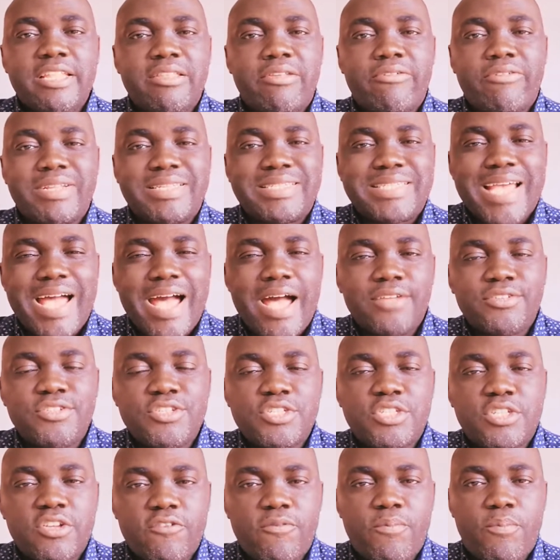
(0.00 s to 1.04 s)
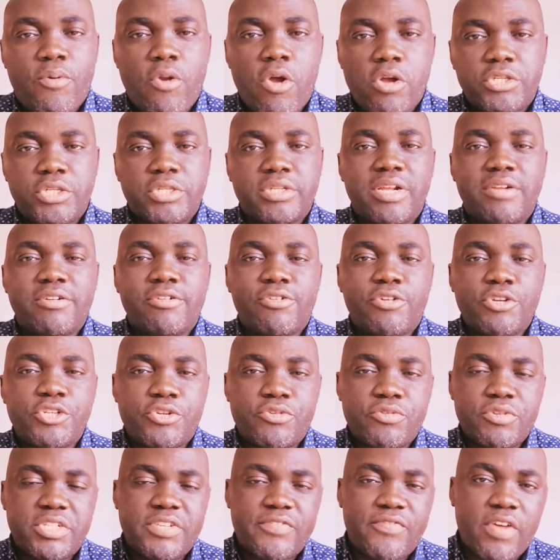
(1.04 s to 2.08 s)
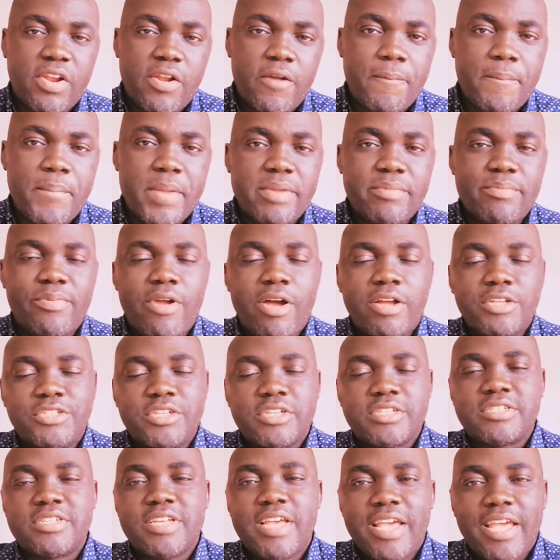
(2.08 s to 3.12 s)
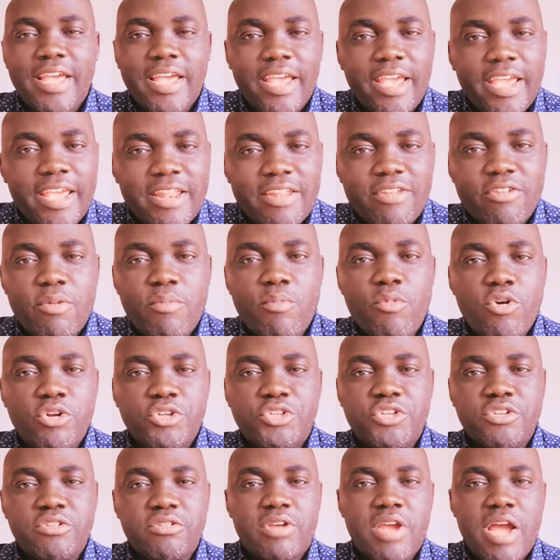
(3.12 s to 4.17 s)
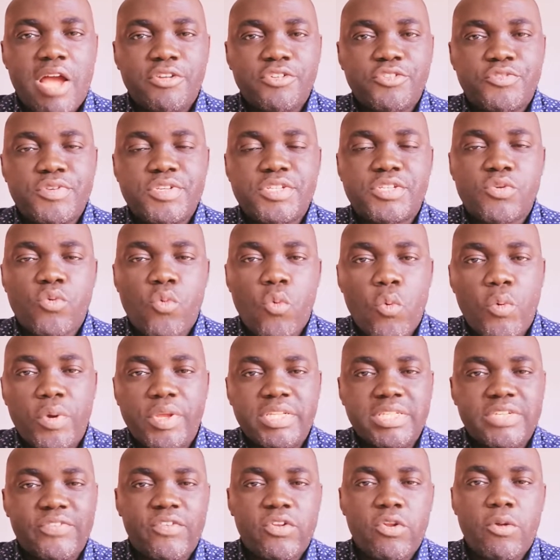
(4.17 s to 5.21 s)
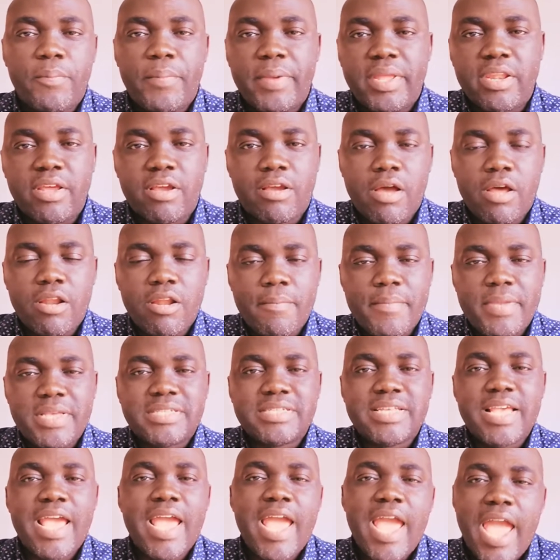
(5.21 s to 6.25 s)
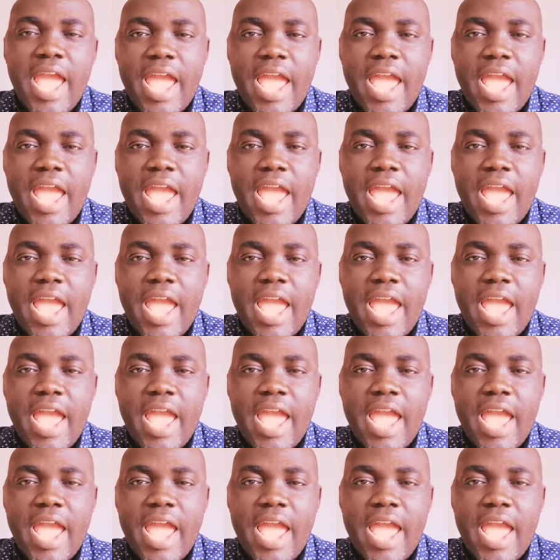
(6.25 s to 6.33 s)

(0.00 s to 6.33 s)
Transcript: There are thousands of projects, agricultural development projects in emerging countries or in developing economies,